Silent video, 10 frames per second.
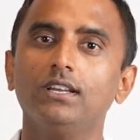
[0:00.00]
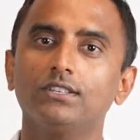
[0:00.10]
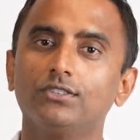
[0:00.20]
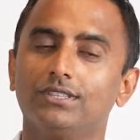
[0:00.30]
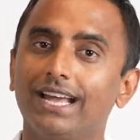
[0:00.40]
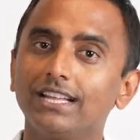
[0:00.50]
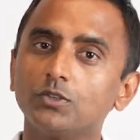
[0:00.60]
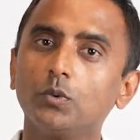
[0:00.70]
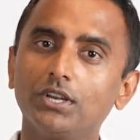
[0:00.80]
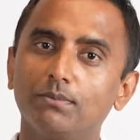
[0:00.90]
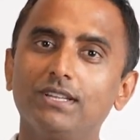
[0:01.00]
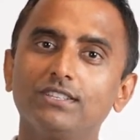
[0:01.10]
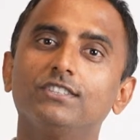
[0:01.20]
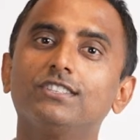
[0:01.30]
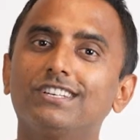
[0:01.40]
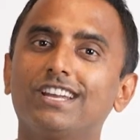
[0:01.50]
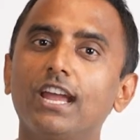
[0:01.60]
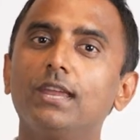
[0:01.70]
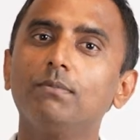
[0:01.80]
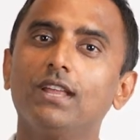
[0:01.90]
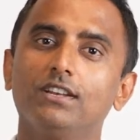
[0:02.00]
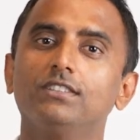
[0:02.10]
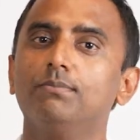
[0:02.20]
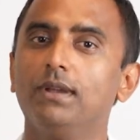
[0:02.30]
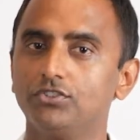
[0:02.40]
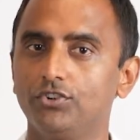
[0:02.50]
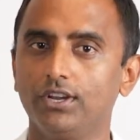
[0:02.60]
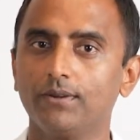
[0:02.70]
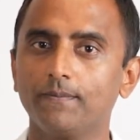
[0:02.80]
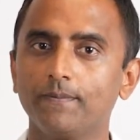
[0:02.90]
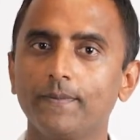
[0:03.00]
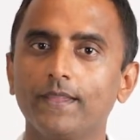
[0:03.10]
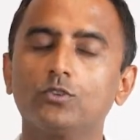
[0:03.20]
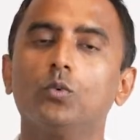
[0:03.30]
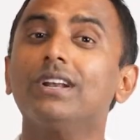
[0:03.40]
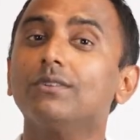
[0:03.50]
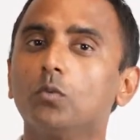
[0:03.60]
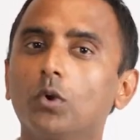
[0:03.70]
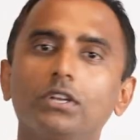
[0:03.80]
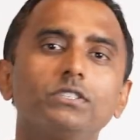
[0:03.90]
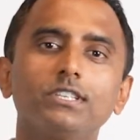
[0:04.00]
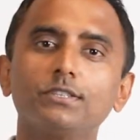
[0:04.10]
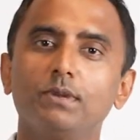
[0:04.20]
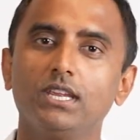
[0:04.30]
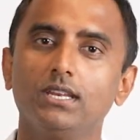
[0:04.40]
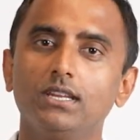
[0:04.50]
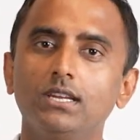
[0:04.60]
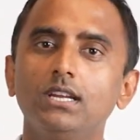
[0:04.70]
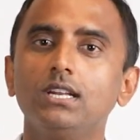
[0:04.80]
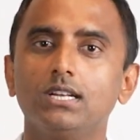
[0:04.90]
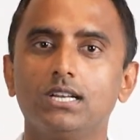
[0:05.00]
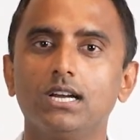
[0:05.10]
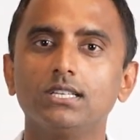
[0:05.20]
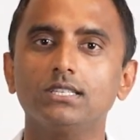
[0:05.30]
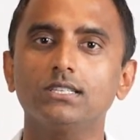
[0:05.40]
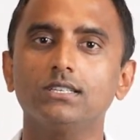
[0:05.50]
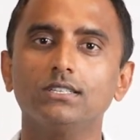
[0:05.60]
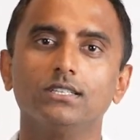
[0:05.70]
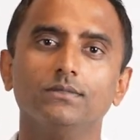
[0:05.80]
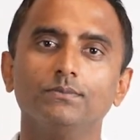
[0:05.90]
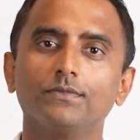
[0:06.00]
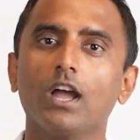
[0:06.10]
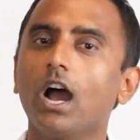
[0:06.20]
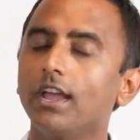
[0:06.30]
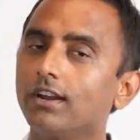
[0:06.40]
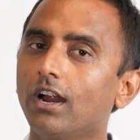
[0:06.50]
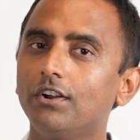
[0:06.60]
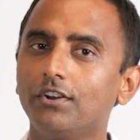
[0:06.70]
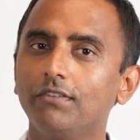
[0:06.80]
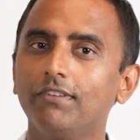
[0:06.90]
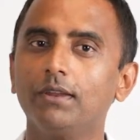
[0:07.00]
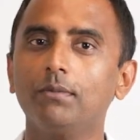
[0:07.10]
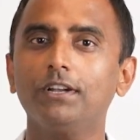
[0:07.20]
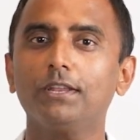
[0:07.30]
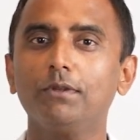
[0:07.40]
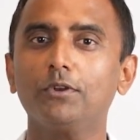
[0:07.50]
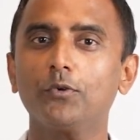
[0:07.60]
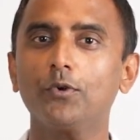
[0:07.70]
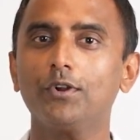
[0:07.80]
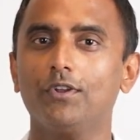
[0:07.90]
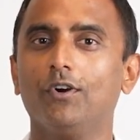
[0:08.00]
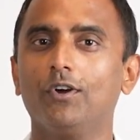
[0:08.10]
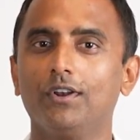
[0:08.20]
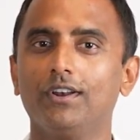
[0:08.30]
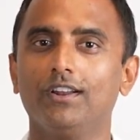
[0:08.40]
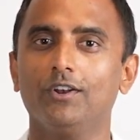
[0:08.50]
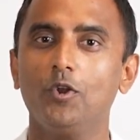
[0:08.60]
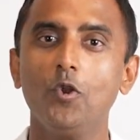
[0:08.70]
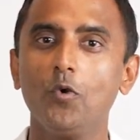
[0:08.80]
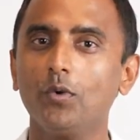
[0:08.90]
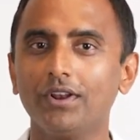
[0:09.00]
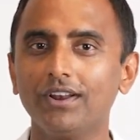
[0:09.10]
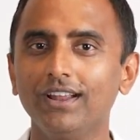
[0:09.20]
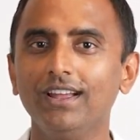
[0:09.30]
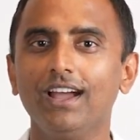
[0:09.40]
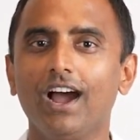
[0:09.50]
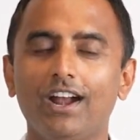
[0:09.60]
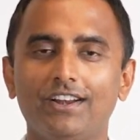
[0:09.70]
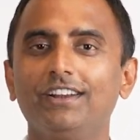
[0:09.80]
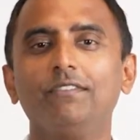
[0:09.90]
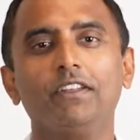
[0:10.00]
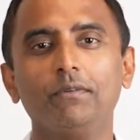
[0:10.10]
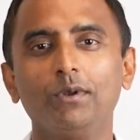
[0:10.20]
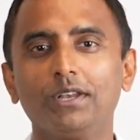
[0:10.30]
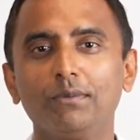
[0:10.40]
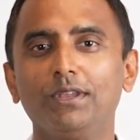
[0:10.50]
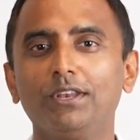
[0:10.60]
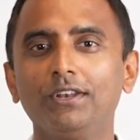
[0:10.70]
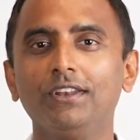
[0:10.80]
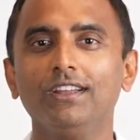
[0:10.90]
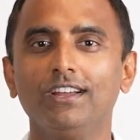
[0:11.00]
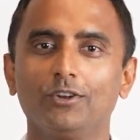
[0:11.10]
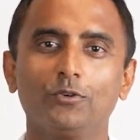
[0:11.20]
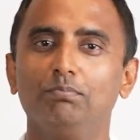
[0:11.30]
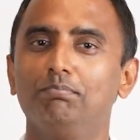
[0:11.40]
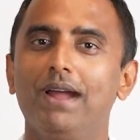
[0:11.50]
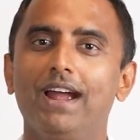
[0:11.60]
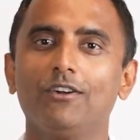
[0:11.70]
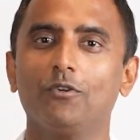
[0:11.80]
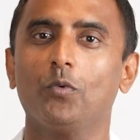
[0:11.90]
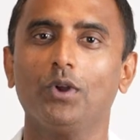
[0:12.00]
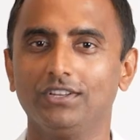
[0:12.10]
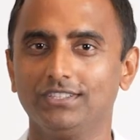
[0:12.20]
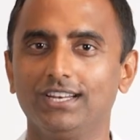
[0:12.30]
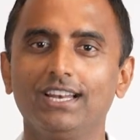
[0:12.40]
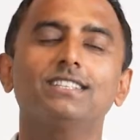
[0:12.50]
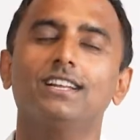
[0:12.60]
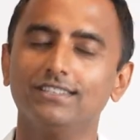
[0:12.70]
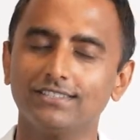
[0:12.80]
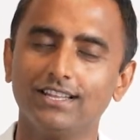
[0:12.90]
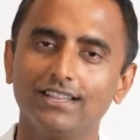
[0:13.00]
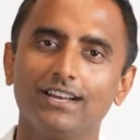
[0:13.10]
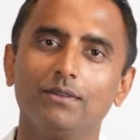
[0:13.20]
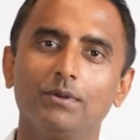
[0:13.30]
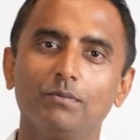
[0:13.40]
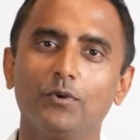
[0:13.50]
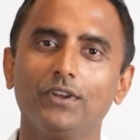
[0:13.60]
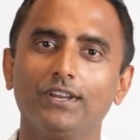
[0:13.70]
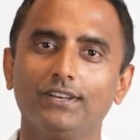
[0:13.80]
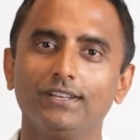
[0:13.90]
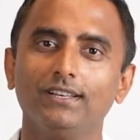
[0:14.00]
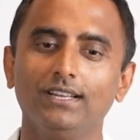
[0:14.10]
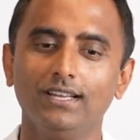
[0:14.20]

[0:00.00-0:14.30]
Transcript: So that's what it measures. It's the time that it's measuring. So what does this mean? Does higher heart rate variability mean good, or lower heart rate variability mean bad, or what is it? Let's understand that a bit more in detail.